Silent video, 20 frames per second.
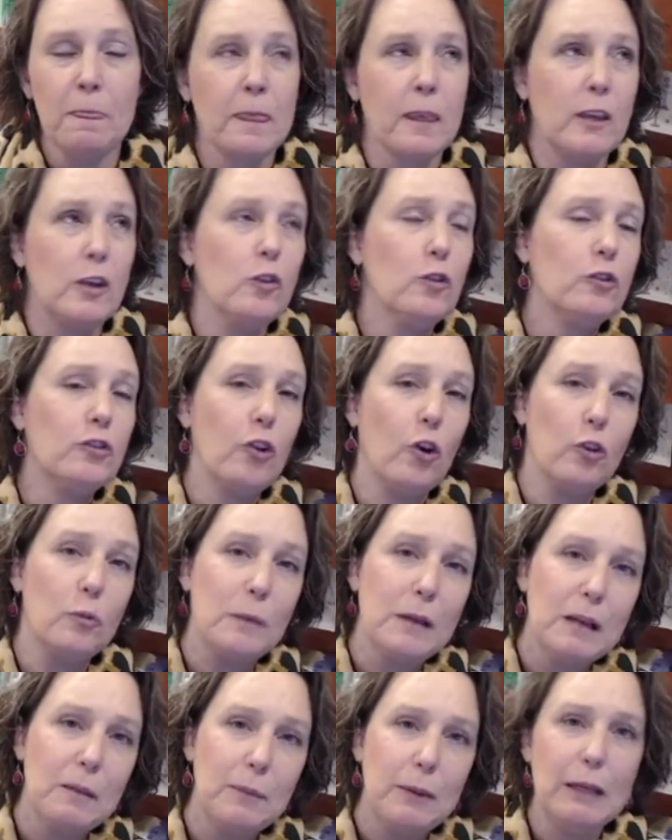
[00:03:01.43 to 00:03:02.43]
You sold
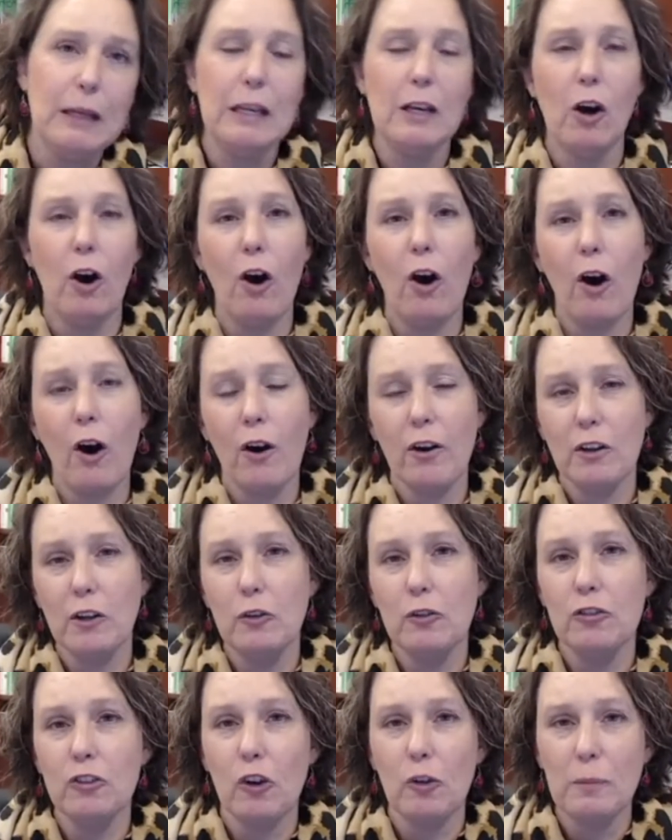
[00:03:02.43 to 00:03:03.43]
me a BDR, you
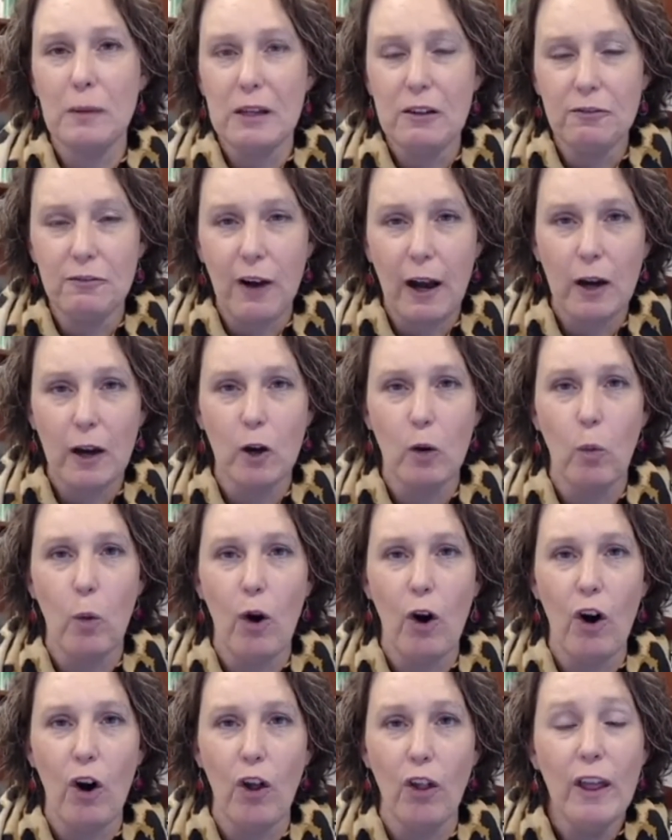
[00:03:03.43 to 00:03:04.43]
sold me a
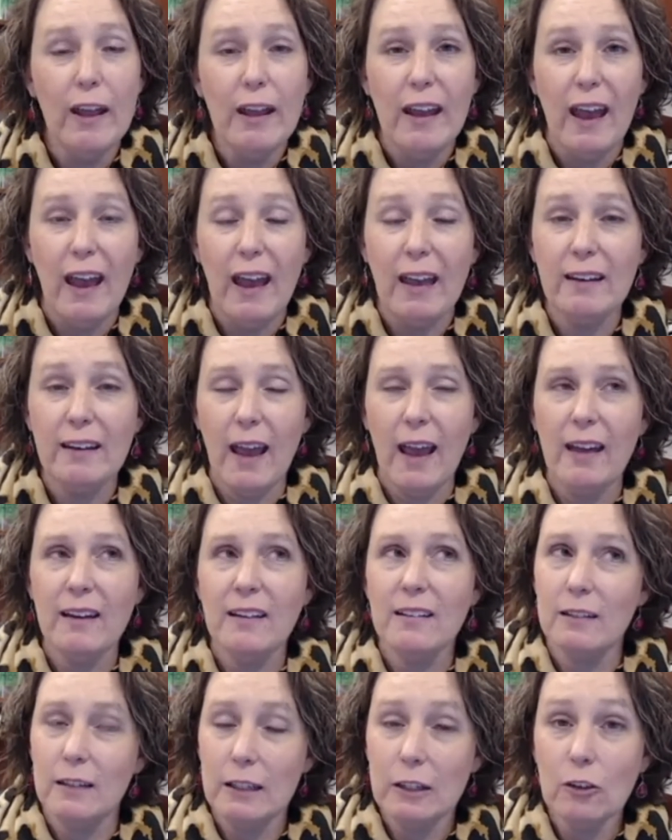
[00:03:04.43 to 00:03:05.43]
firewall. And,
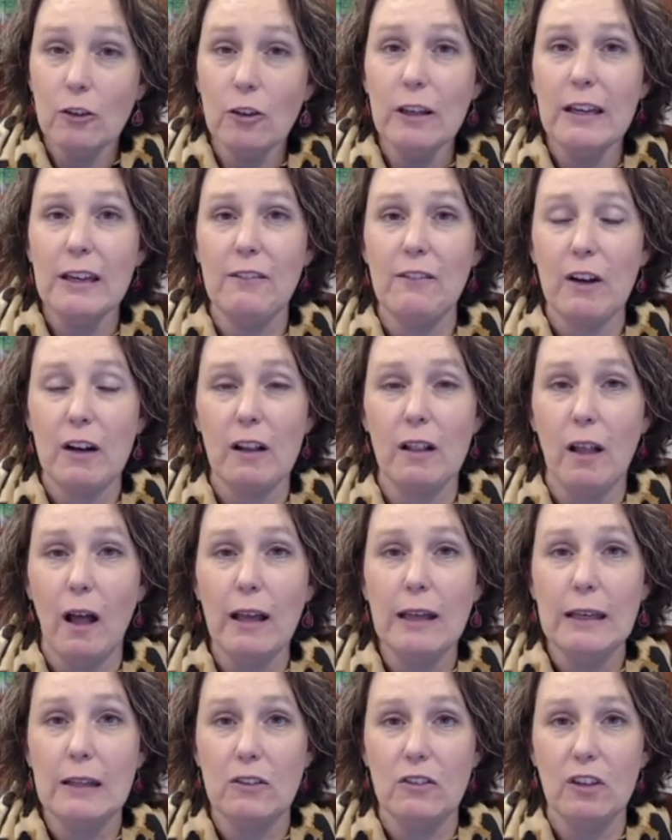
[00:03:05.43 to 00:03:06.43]
and clearly, if a
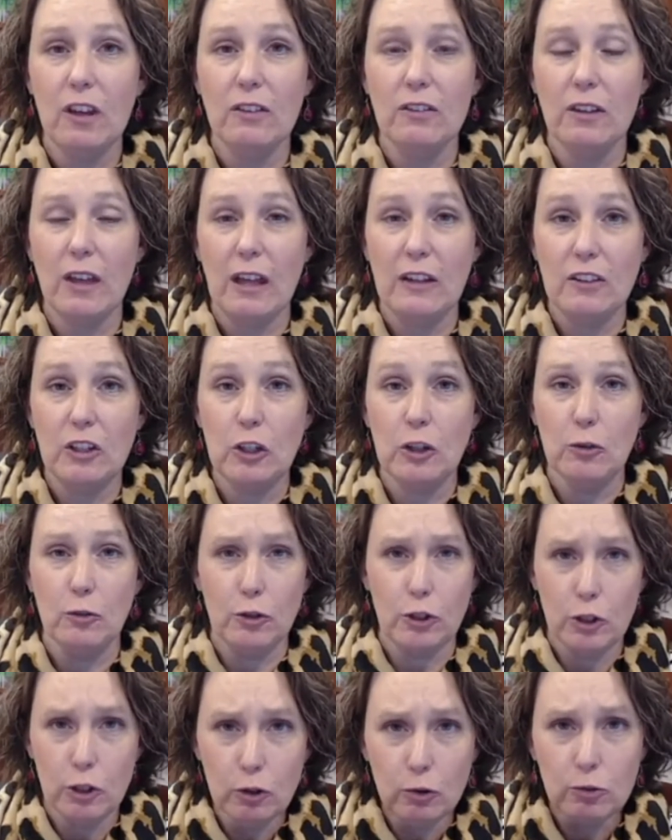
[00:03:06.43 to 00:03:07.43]
client says that to you,
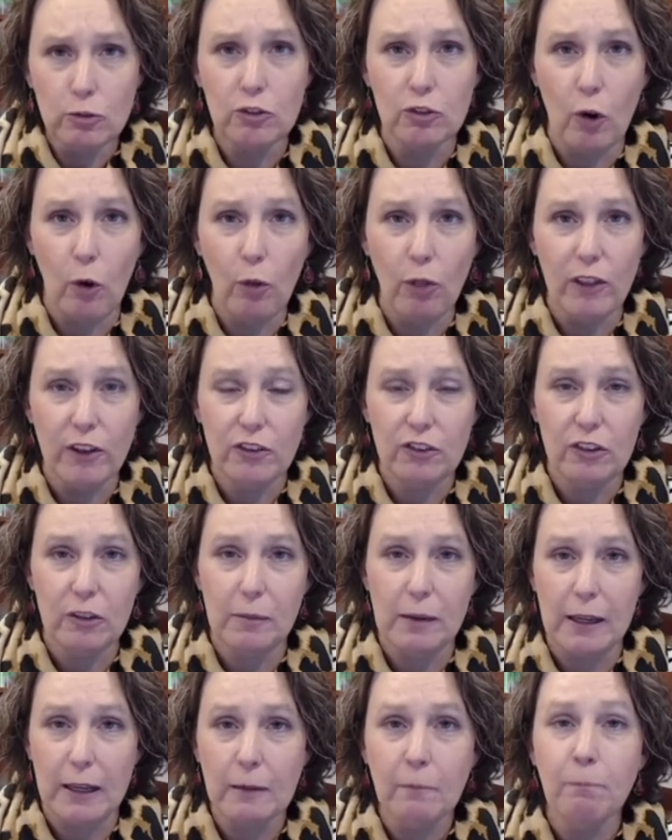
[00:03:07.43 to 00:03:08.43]
you sold this to
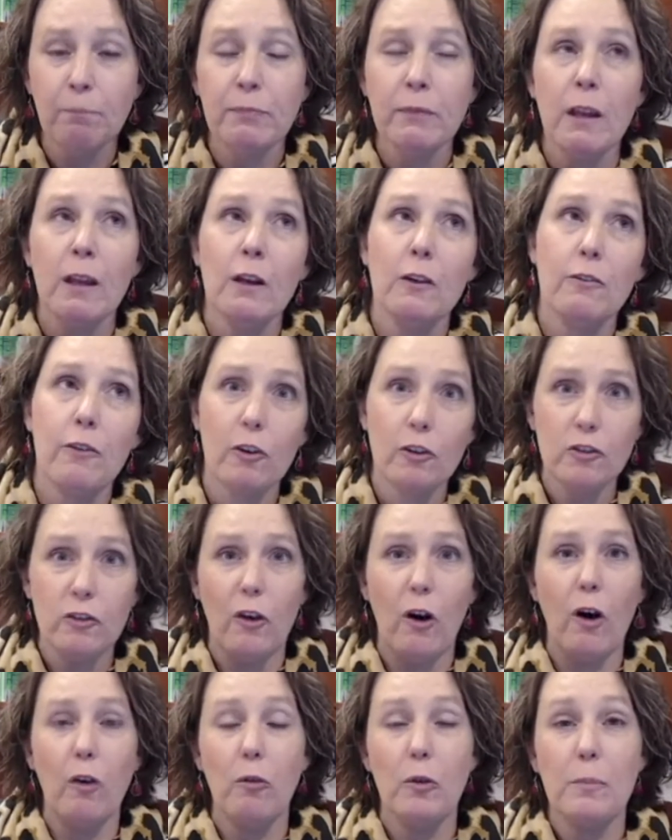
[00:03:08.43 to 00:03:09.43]
me, First of
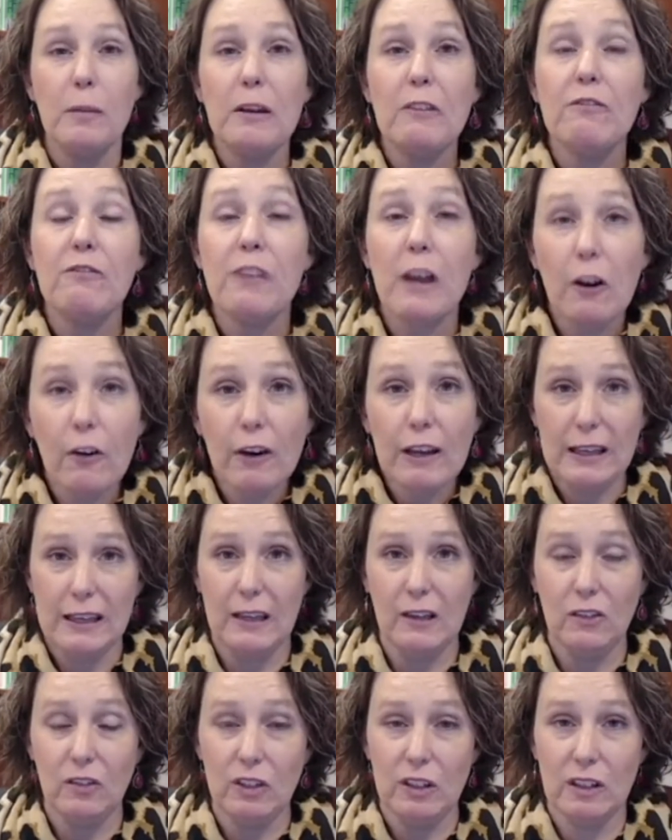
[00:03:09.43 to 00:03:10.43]
all, it would be very
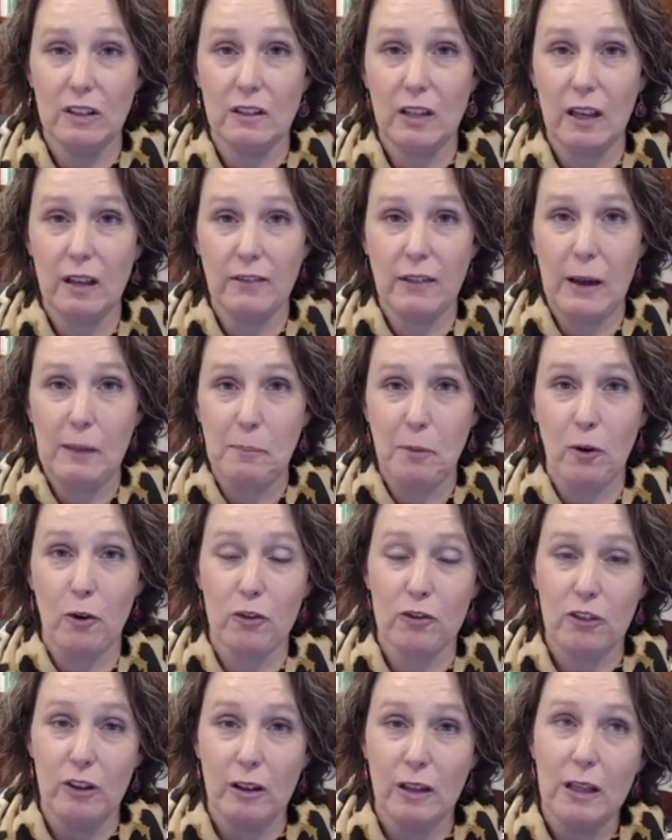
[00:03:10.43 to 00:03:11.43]
easy to take that
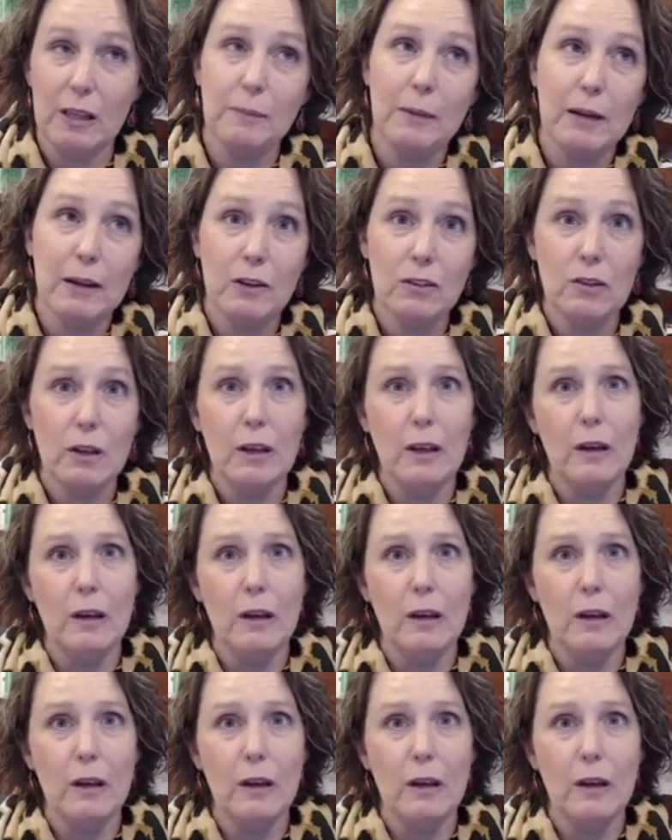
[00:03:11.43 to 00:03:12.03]
personally because